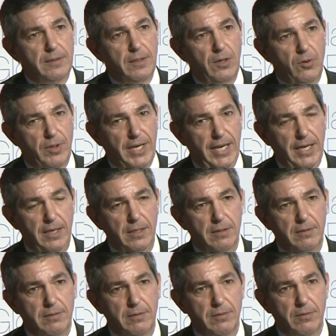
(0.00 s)
Okay,
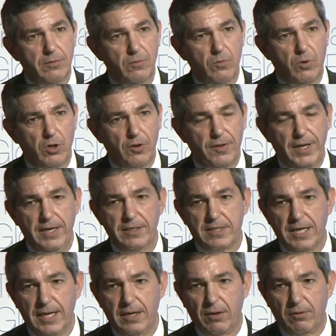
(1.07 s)
what do they
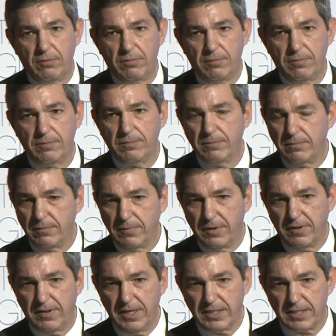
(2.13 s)
entail?
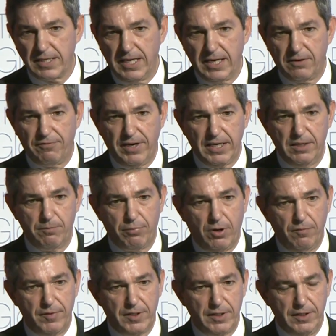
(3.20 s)
Things like fighting
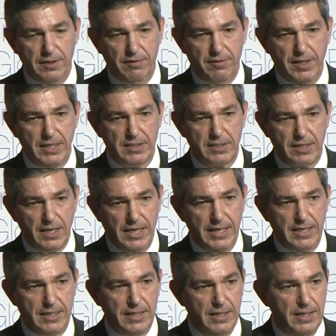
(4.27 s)
poverty, things
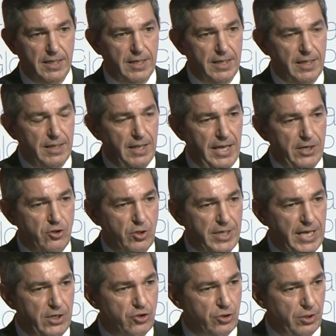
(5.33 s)
like
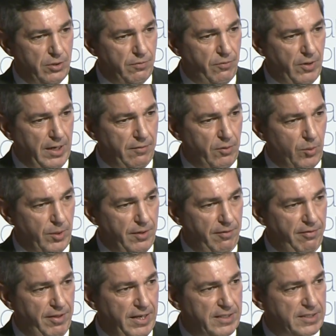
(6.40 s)
education for everyone,
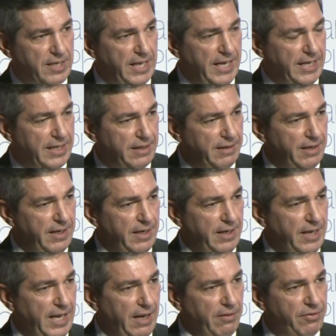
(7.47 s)
things like
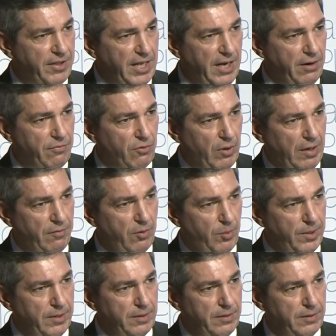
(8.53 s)
health care for
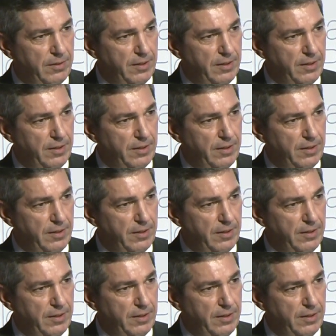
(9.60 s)
everyone,